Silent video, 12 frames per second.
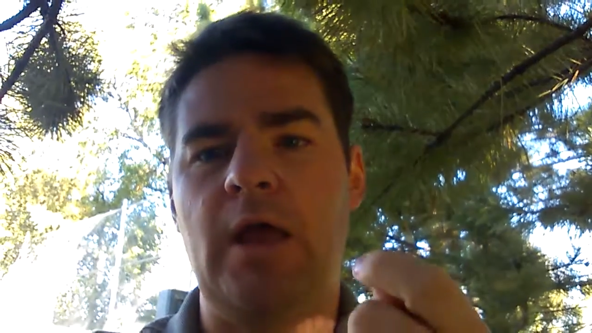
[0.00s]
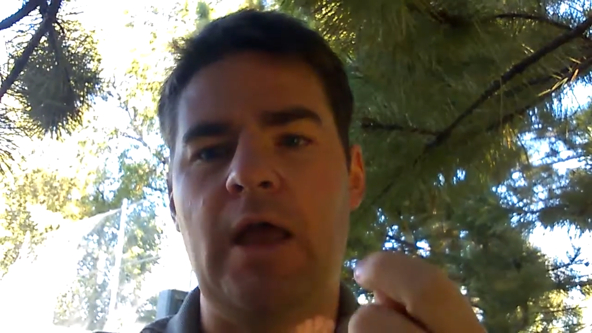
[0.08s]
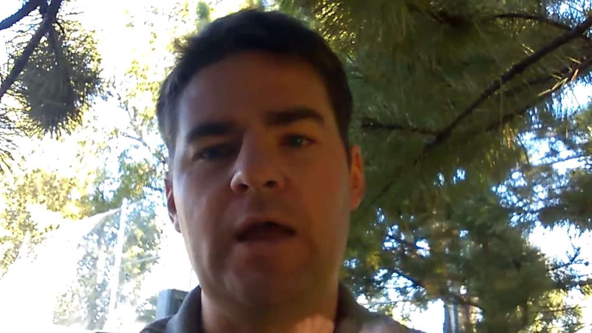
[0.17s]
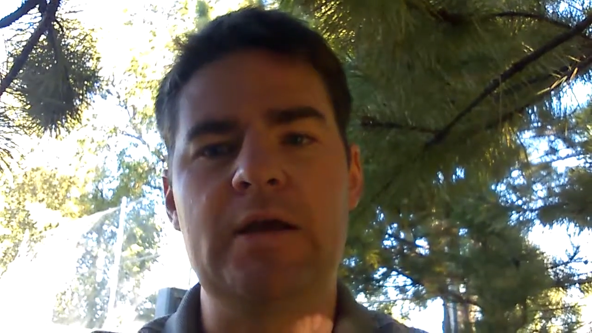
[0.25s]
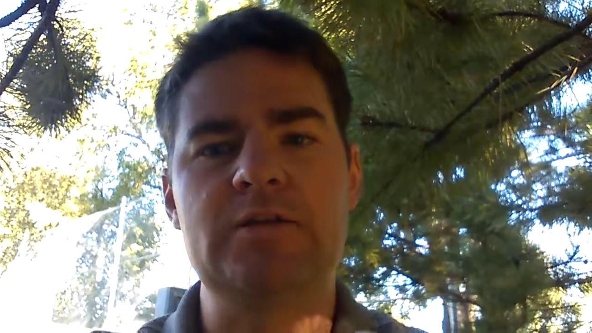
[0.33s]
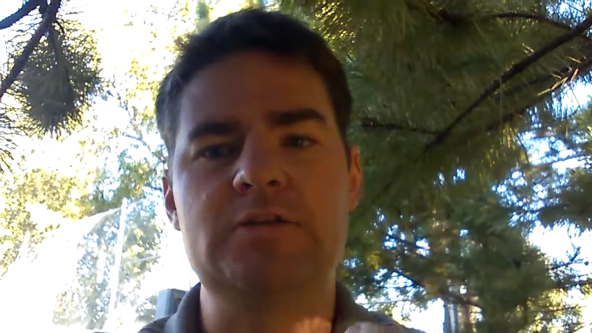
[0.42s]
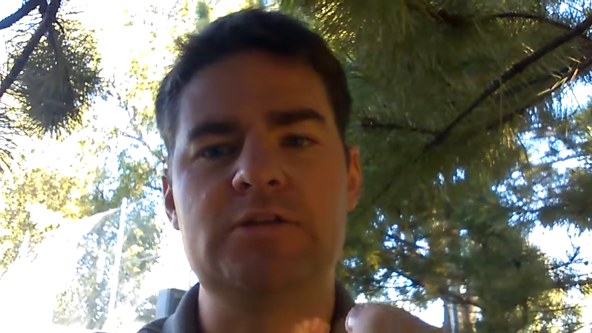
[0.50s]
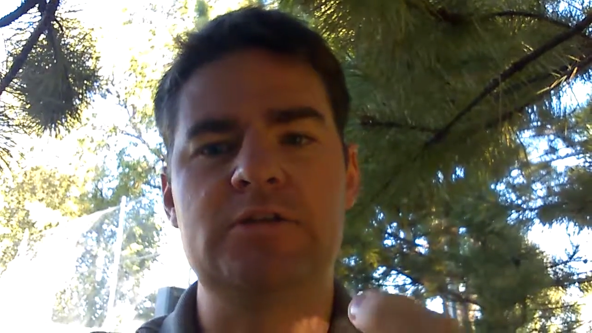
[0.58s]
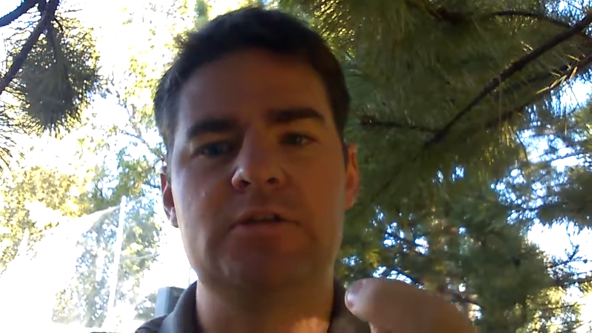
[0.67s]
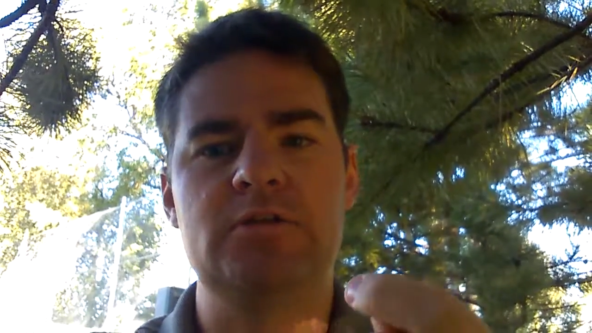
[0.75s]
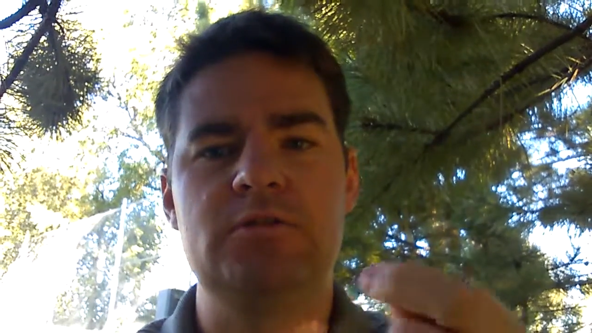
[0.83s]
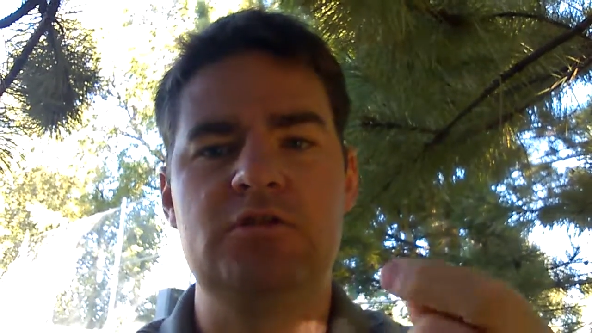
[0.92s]

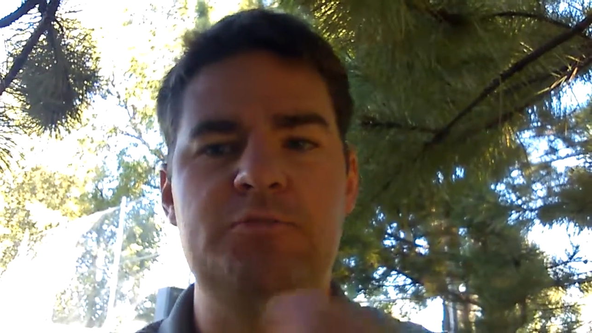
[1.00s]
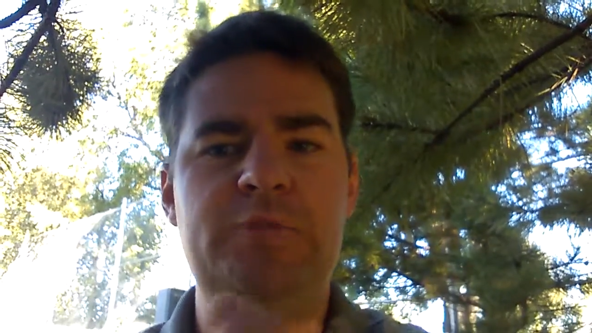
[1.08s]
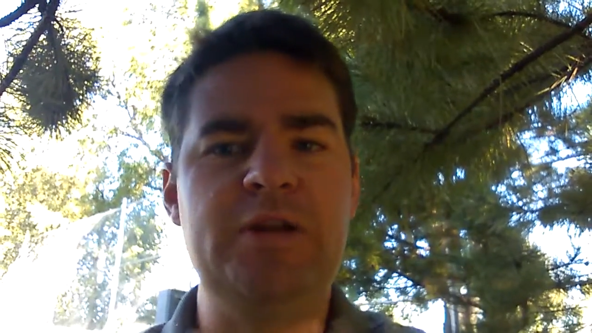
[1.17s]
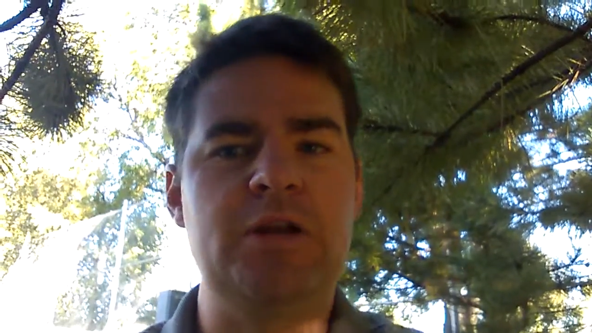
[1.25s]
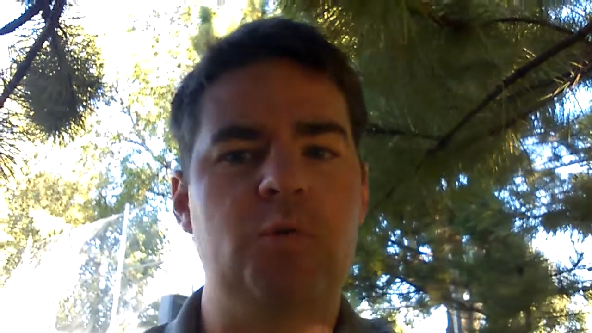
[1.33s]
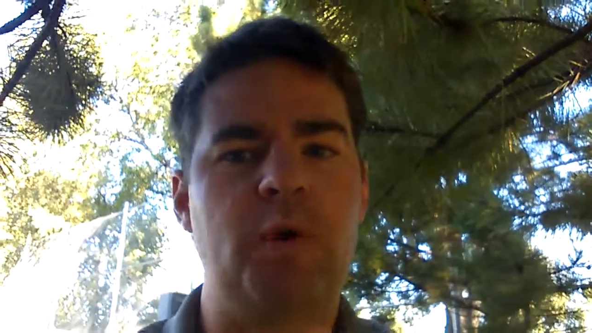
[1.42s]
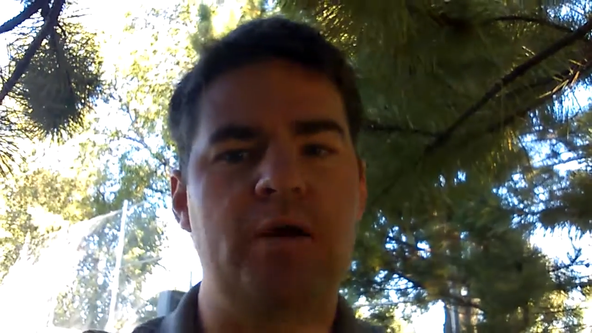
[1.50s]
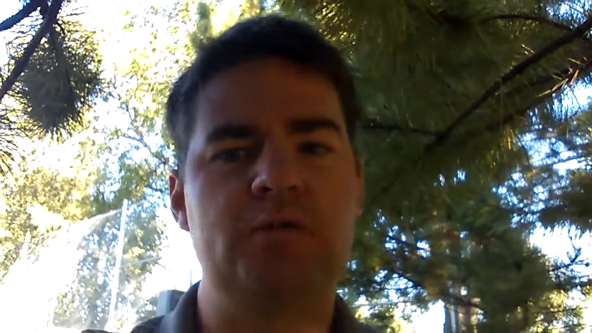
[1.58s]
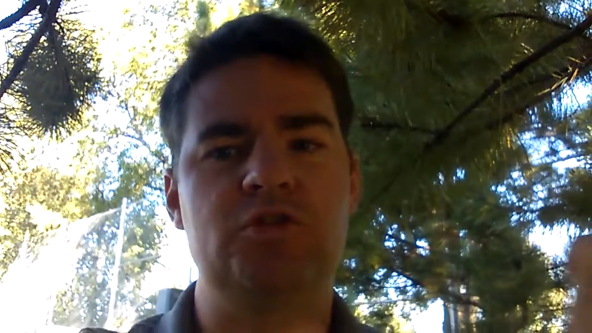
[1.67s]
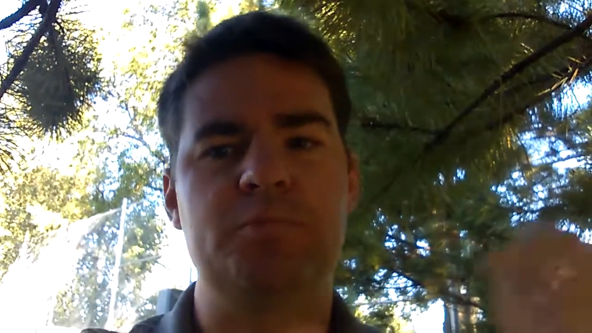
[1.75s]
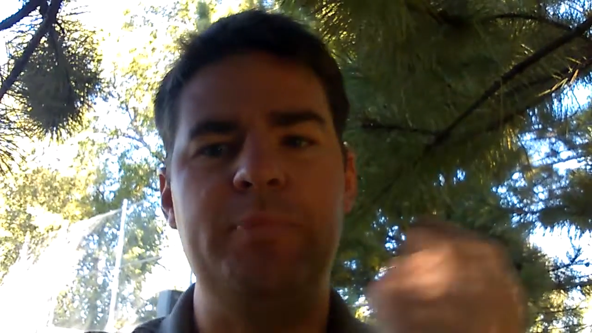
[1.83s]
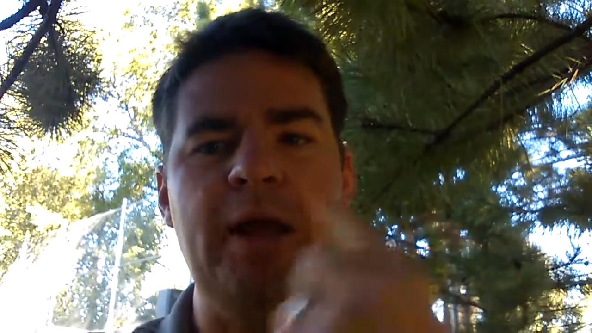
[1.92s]
as spinning
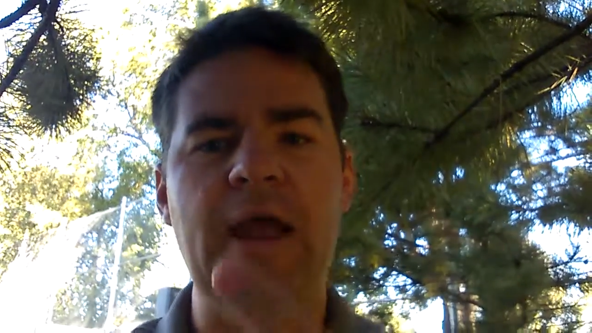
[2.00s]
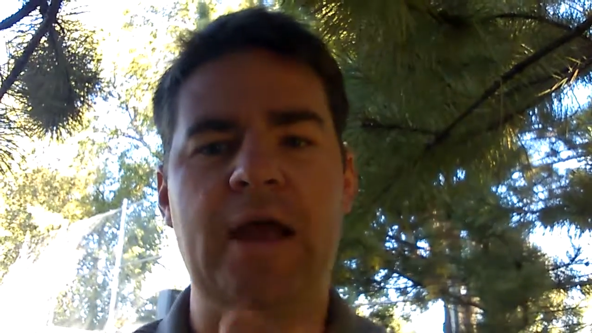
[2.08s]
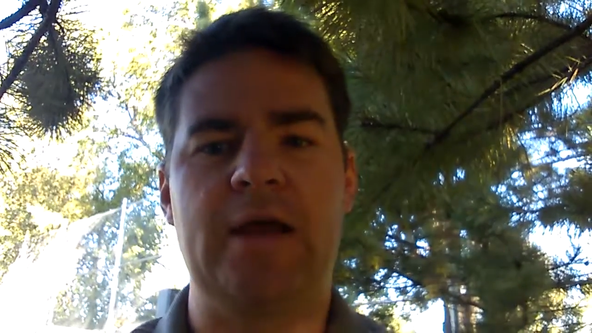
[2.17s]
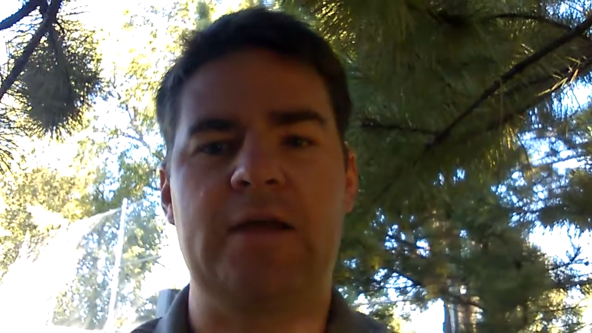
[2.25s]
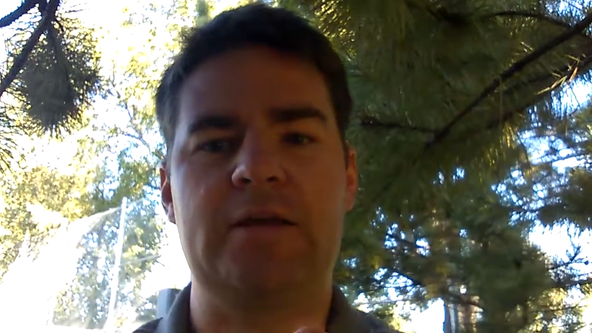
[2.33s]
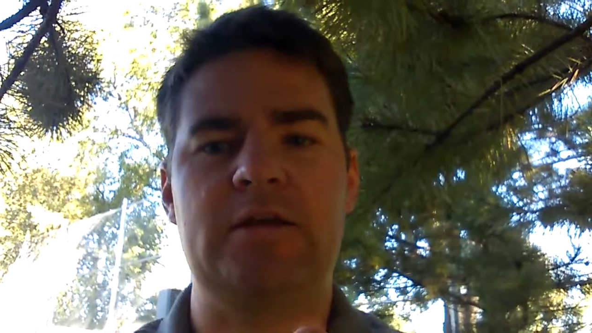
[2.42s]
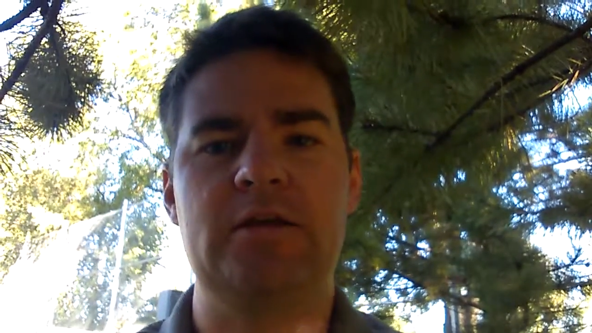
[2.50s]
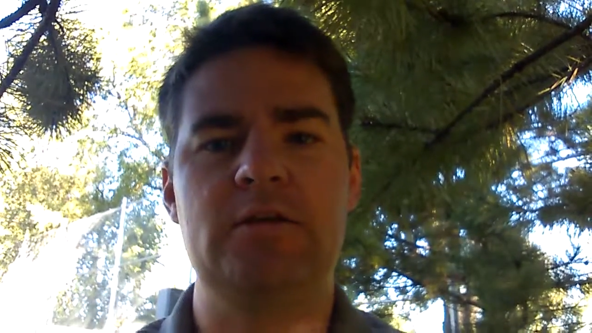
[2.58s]
around your back.